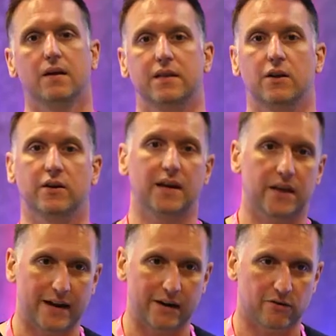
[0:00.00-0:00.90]
they're looking at
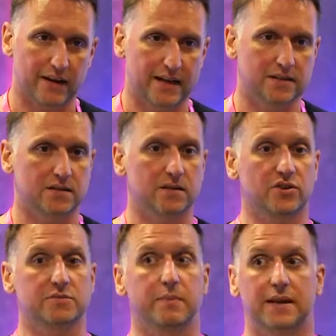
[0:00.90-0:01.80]
other aggregators, so it
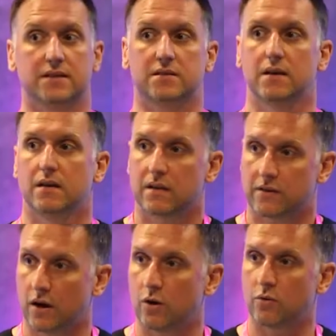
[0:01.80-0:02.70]
just makes
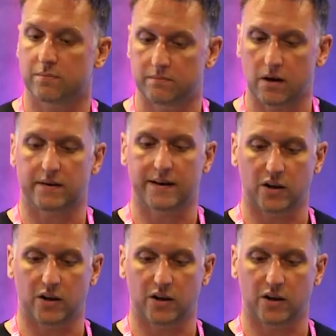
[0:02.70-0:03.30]
the whole market a